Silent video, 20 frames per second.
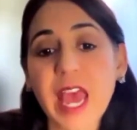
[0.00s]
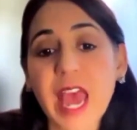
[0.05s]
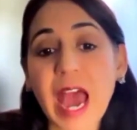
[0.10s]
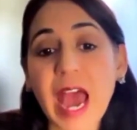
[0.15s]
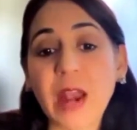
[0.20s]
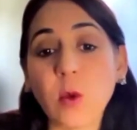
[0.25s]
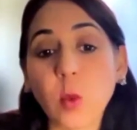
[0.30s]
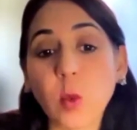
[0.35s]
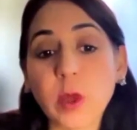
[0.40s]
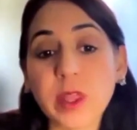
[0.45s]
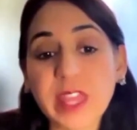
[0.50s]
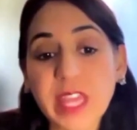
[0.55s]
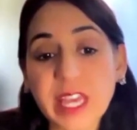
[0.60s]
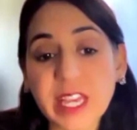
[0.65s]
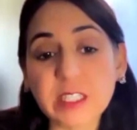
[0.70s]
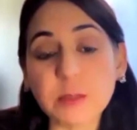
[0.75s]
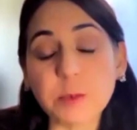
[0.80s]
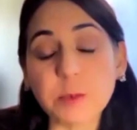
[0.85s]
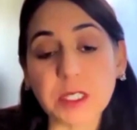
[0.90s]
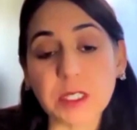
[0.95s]
And with
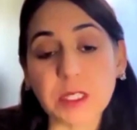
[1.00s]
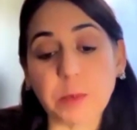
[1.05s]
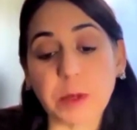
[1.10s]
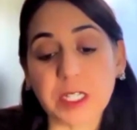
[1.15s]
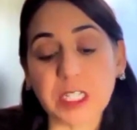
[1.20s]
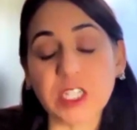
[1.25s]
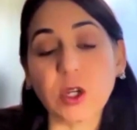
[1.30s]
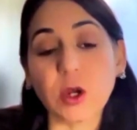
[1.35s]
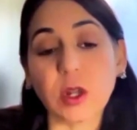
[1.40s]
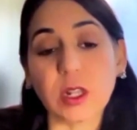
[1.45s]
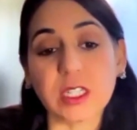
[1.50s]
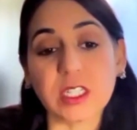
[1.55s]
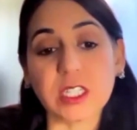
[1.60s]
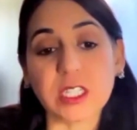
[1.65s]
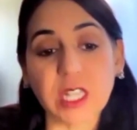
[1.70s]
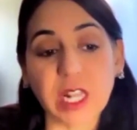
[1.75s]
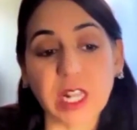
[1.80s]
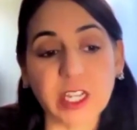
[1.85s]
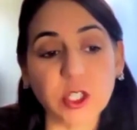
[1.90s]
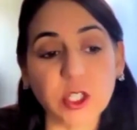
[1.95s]
this particular
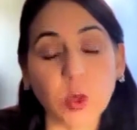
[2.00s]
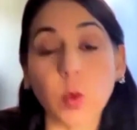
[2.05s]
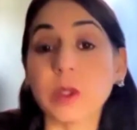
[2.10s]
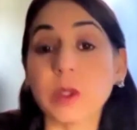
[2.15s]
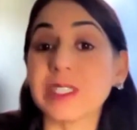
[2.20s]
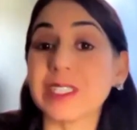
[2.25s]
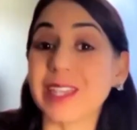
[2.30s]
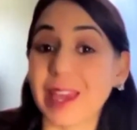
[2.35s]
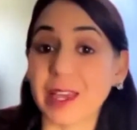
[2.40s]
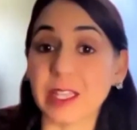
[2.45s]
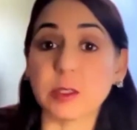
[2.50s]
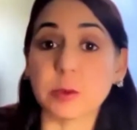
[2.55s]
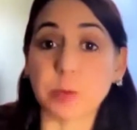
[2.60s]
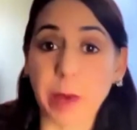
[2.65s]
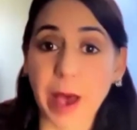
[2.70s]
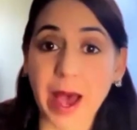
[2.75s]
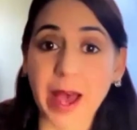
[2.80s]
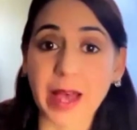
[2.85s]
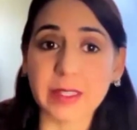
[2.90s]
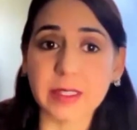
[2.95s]
legislation, once it gets
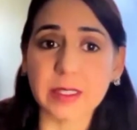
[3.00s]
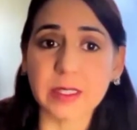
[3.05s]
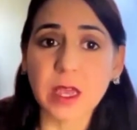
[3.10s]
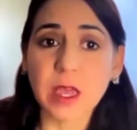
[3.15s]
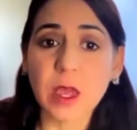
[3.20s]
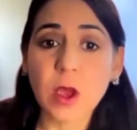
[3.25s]
passed,